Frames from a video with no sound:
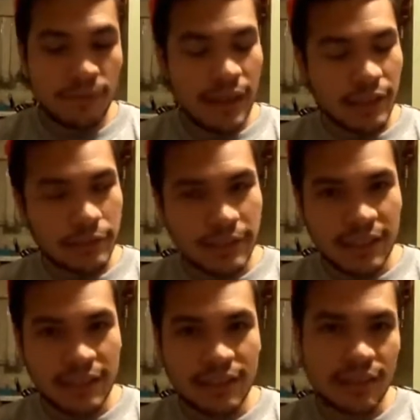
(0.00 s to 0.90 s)

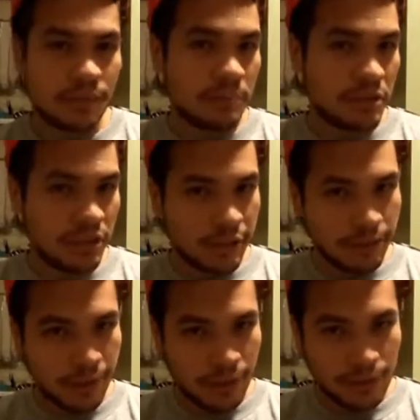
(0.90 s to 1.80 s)
factories comes
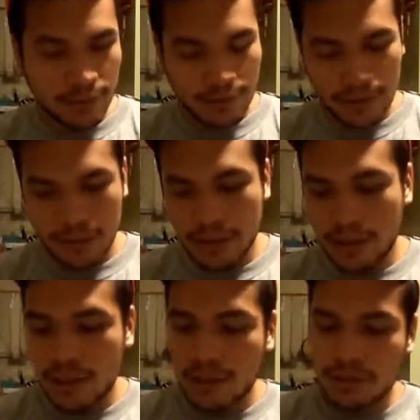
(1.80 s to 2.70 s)
machinery.
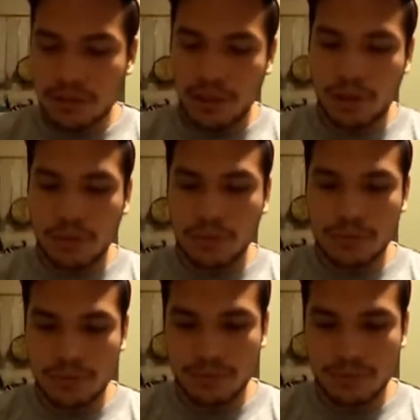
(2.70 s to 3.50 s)
So